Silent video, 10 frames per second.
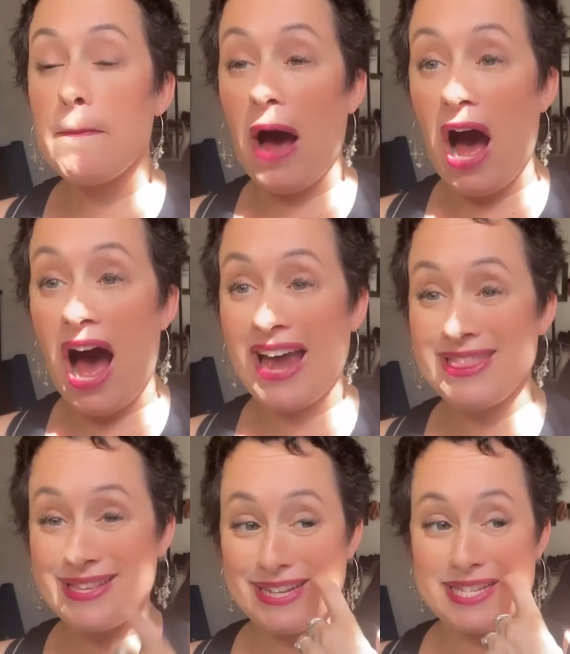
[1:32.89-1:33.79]

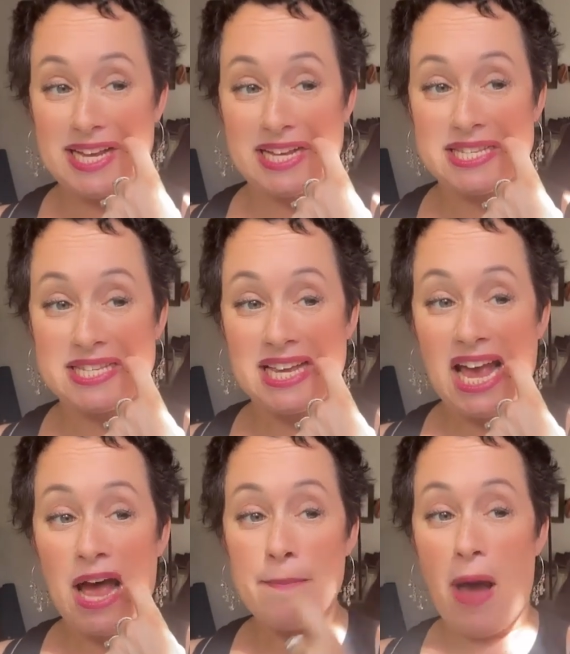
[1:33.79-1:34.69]
behind the success,
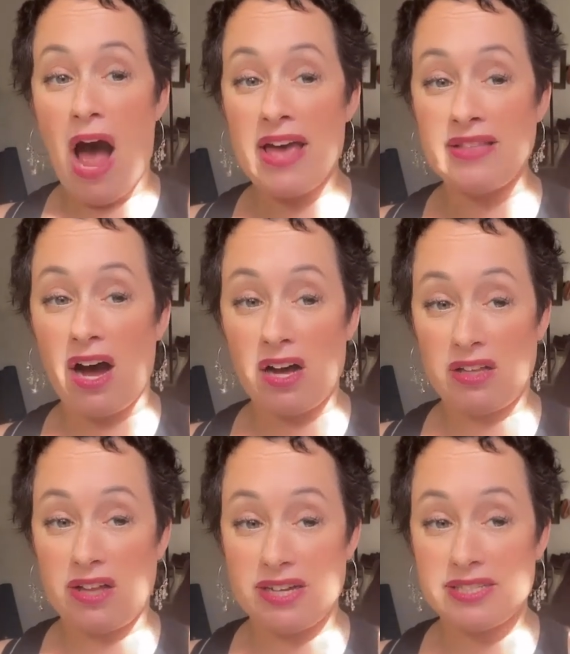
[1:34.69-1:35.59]
behind the
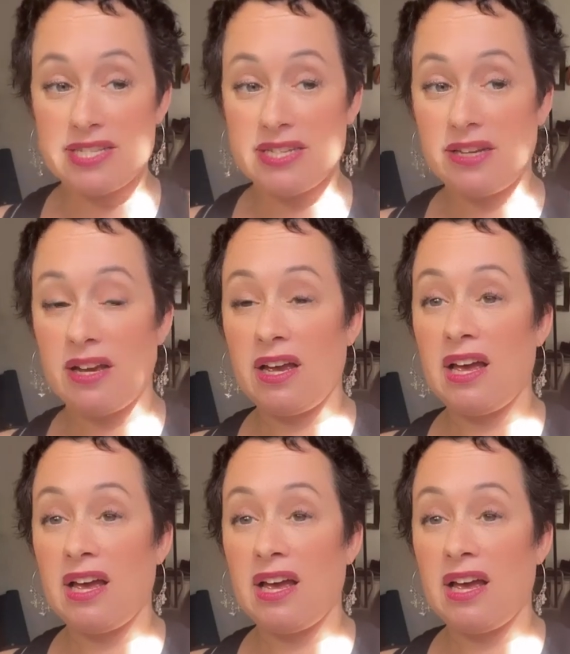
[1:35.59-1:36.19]
accolades.